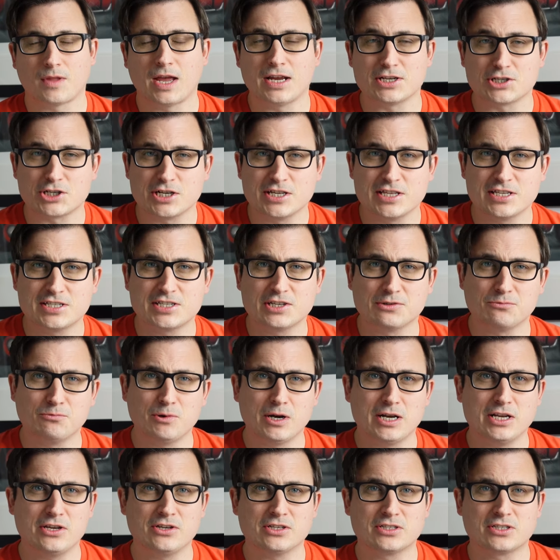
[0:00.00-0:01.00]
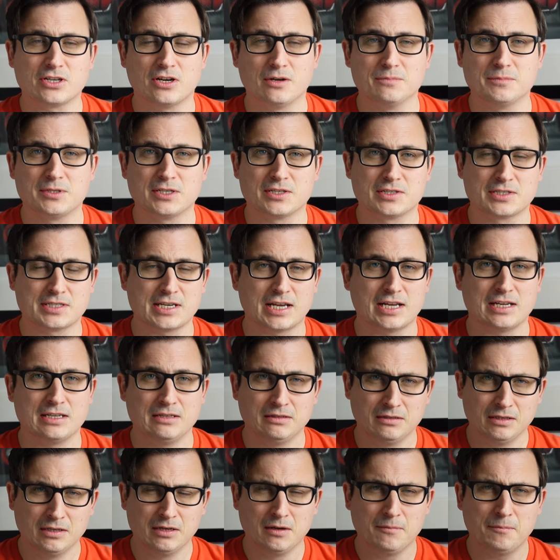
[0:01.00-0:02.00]
Actually, this is a really good time to
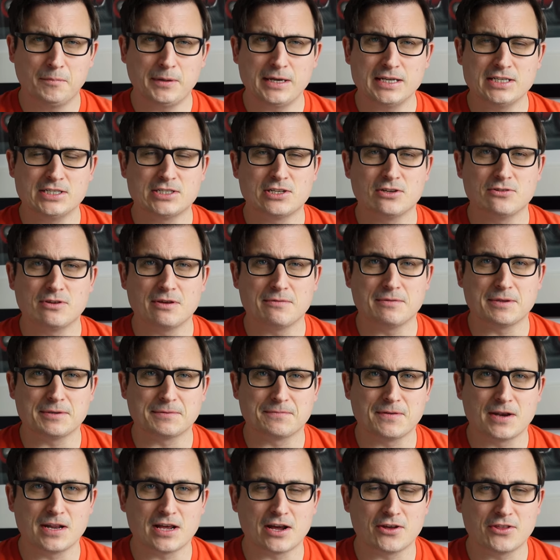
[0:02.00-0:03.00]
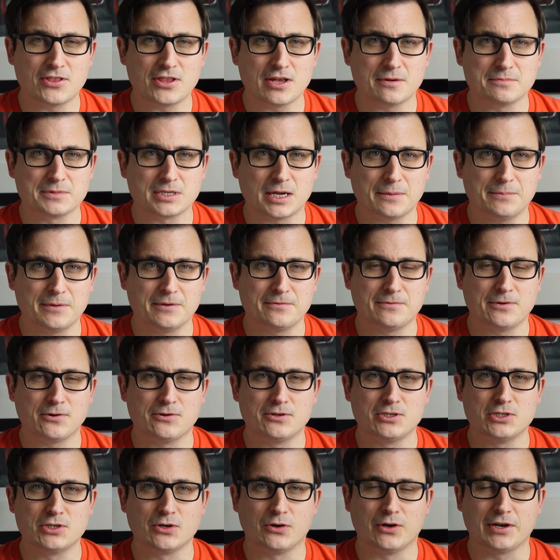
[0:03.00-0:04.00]
say, please do give this video a thumbs up if
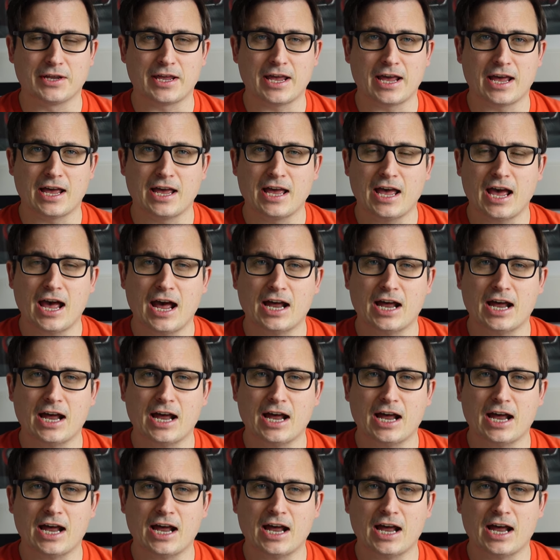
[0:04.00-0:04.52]
you're enjoying it.